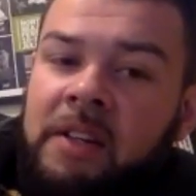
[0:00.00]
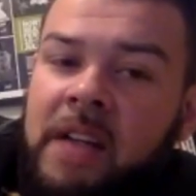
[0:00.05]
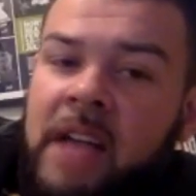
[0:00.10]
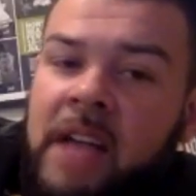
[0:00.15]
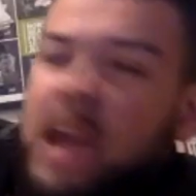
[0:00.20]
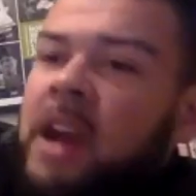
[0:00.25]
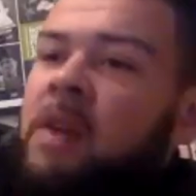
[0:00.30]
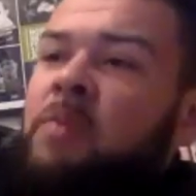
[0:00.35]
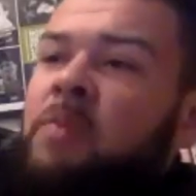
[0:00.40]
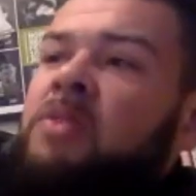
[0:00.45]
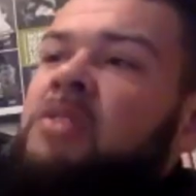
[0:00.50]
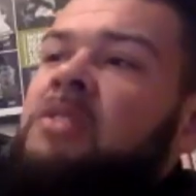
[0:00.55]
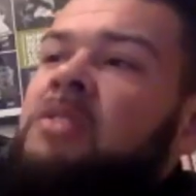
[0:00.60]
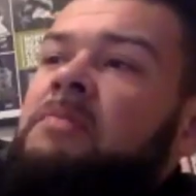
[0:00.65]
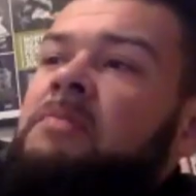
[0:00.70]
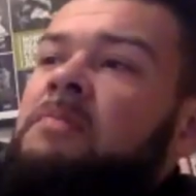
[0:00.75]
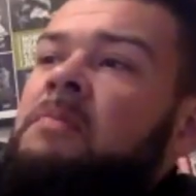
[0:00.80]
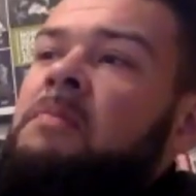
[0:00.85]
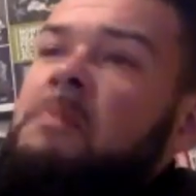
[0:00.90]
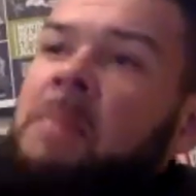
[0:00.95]
And it was
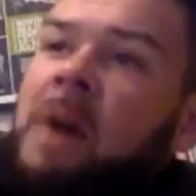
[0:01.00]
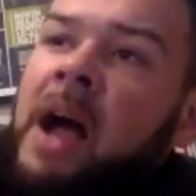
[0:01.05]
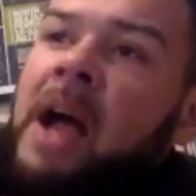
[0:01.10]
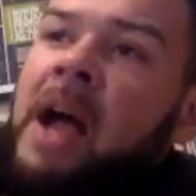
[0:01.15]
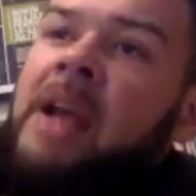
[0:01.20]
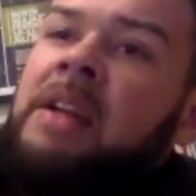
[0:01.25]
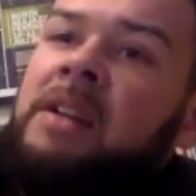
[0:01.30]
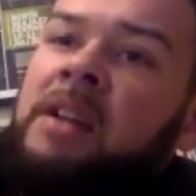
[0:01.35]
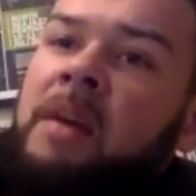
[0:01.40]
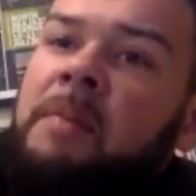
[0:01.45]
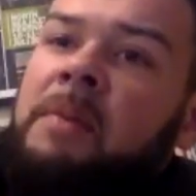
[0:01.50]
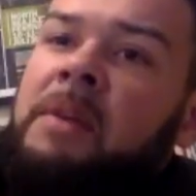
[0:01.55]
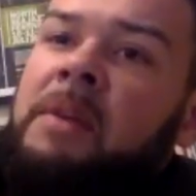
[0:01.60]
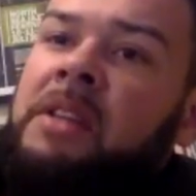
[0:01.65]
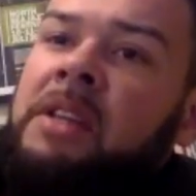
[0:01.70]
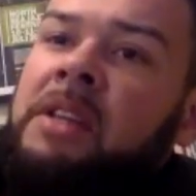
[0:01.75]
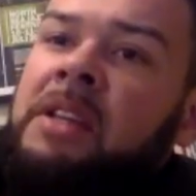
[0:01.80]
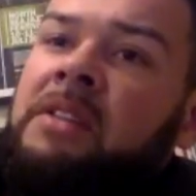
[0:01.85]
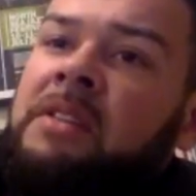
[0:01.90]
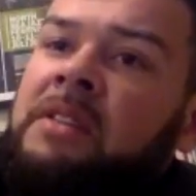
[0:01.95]

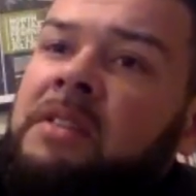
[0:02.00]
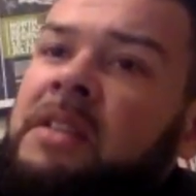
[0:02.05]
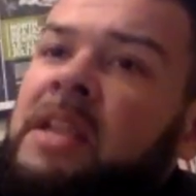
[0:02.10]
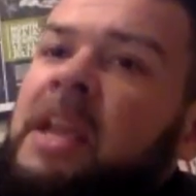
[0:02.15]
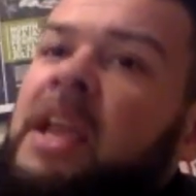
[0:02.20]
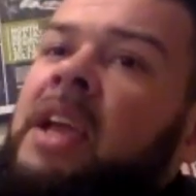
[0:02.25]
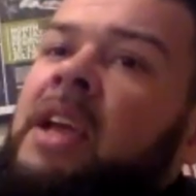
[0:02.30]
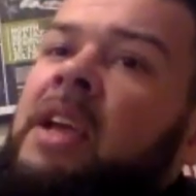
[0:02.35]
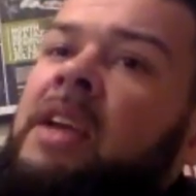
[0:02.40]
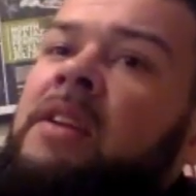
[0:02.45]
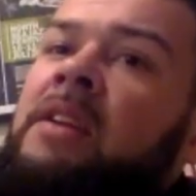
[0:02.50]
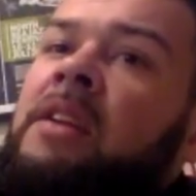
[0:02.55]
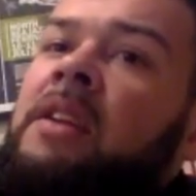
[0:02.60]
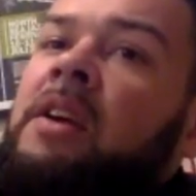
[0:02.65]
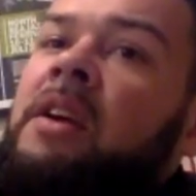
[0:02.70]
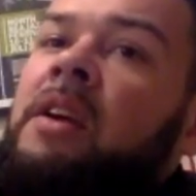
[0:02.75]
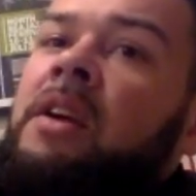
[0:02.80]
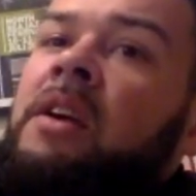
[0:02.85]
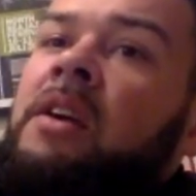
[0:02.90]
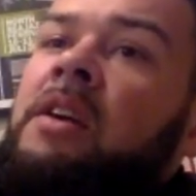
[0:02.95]
mind-numbingly insane
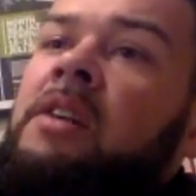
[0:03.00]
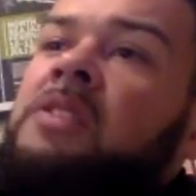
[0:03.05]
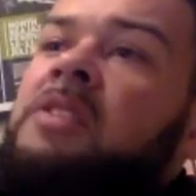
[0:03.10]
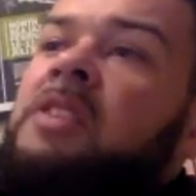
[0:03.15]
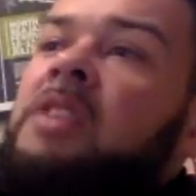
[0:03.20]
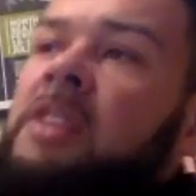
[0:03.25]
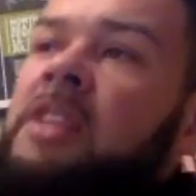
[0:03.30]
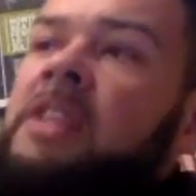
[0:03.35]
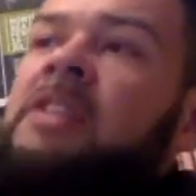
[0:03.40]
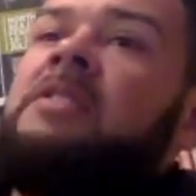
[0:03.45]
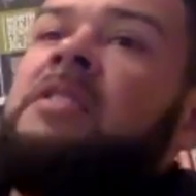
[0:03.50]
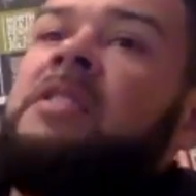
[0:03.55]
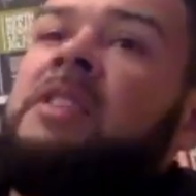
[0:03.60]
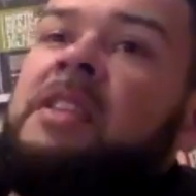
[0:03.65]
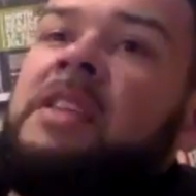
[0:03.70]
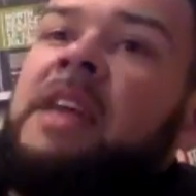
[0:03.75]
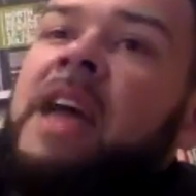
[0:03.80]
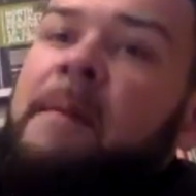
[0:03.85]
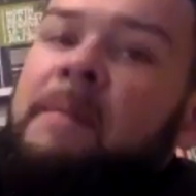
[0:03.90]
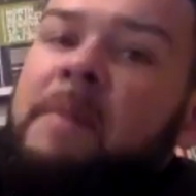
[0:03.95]
to listen
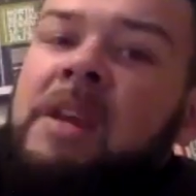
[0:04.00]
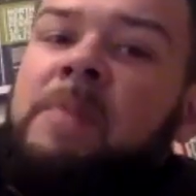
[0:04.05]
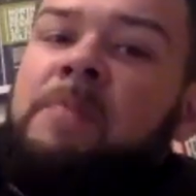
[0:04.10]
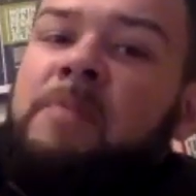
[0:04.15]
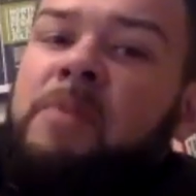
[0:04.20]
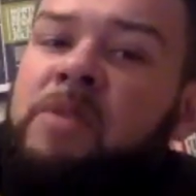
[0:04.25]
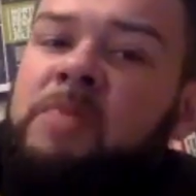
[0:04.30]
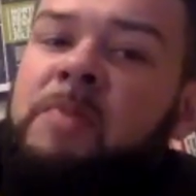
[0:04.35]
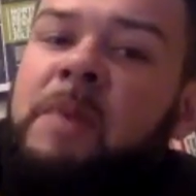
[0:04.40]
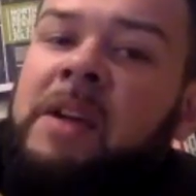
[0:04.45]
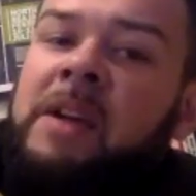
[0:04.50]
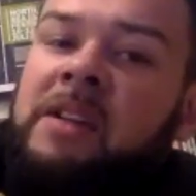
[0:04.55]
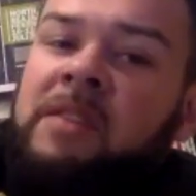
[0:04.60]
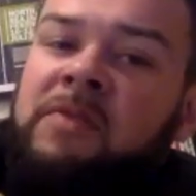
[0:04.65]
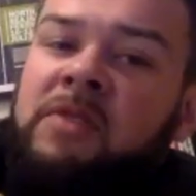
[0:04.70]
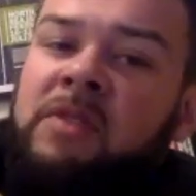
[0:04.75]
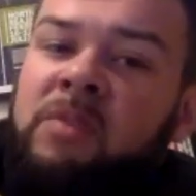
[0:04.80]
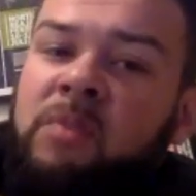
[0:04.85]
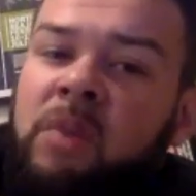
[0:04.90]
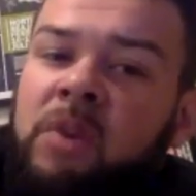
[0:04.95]
to that many
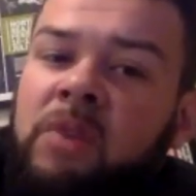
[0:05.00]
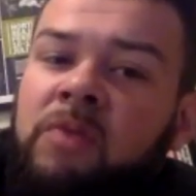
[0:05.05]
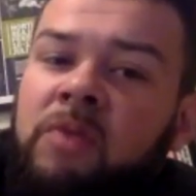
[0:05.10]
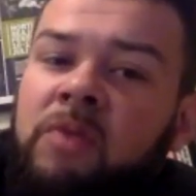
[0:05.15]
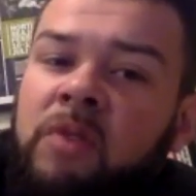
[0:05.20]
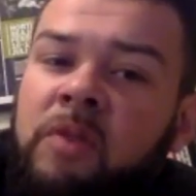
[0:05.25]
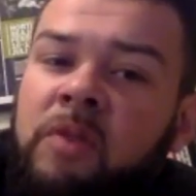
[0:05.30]
perspectives in one room.